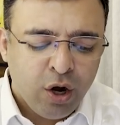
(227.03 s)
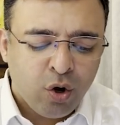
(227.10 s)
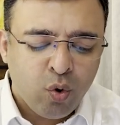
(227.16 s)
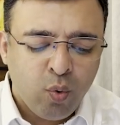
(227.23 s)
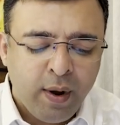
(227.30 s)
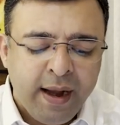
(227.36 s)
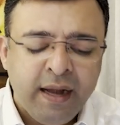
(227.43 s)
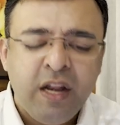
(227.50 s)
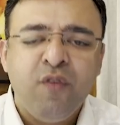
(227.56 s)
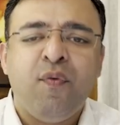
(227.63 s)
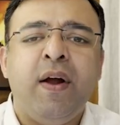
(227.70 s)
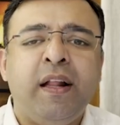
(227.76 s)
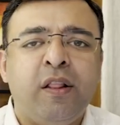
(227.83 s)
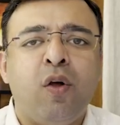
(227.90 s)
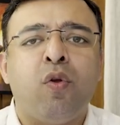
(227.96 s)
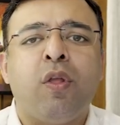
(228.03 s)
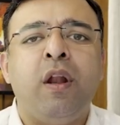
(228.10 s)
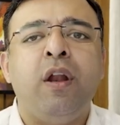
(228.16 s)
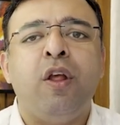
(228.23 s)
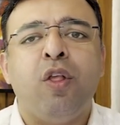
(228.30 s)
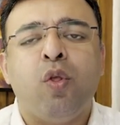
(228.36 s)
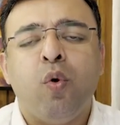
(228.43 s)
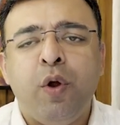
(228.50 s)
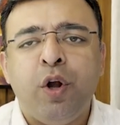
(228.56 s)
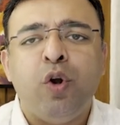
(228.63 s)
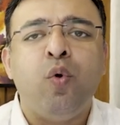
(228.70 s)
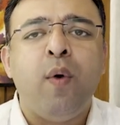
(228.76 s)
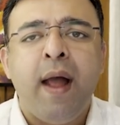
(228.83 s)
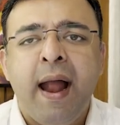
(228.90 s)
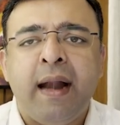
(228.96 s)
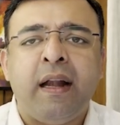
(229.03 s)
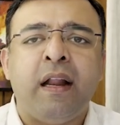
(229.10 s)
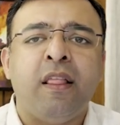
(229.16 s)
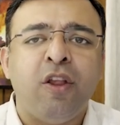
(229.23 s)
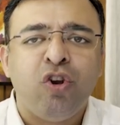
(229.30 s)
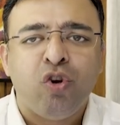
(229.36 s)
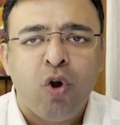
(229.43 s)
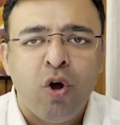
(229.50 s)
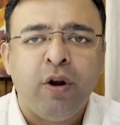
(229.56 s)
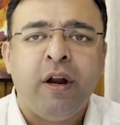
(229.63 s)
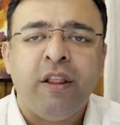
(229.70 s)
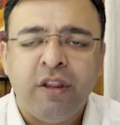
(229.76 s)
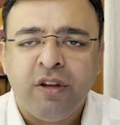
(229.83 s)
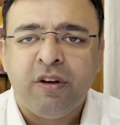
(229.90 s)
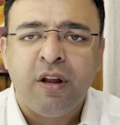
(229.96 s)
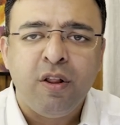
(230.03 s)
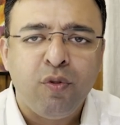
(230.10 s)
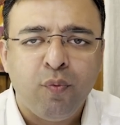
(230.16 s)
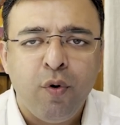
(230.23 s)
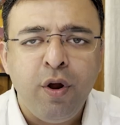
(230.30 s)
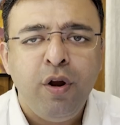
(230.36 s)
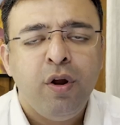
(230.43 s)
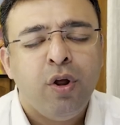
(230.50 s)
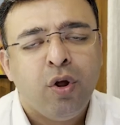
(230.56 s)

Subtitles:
to 85,000 is going to act as a strong resistance for